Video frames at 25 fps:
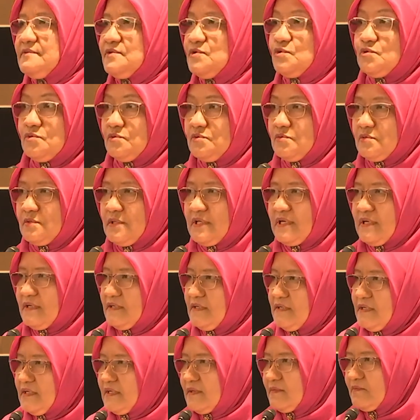cool.
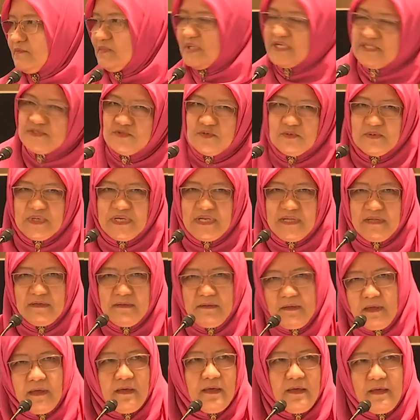Masuk
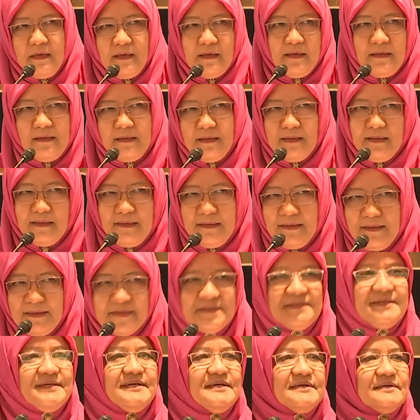balik,
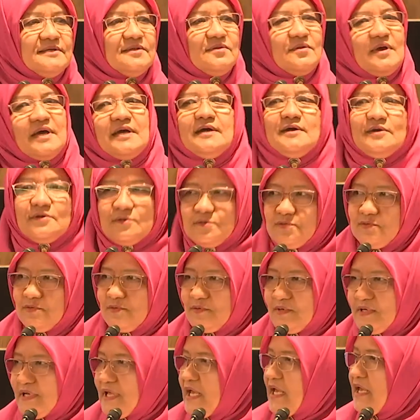keluar,
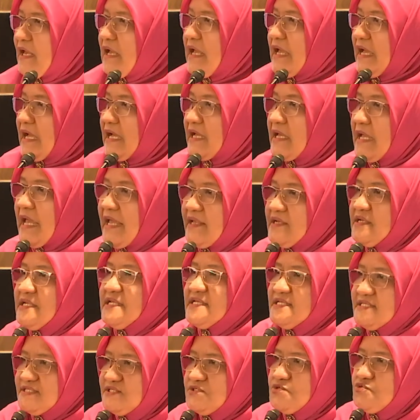cool. And
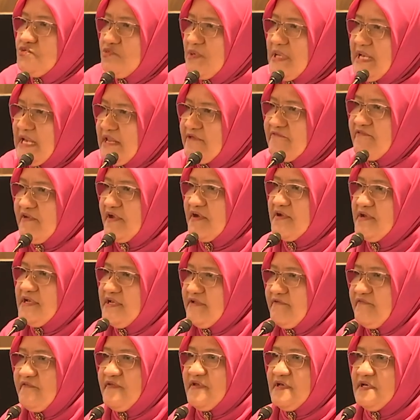it's really very
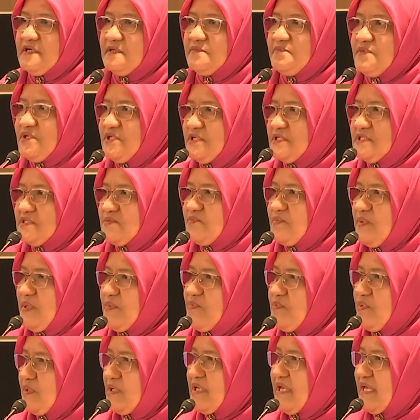difficult because
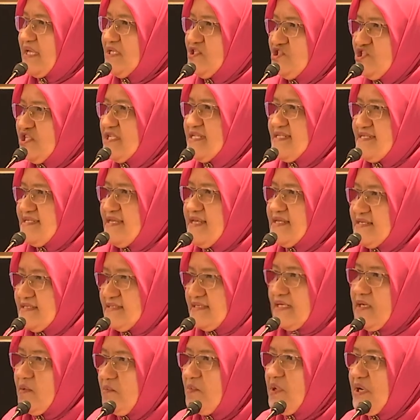people can just say
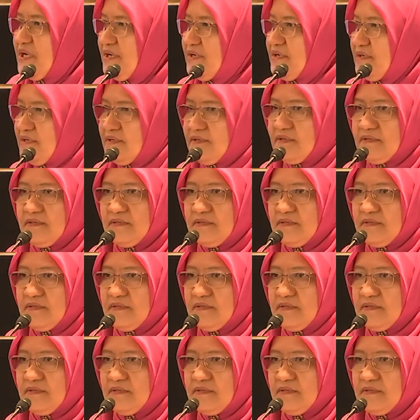sabar,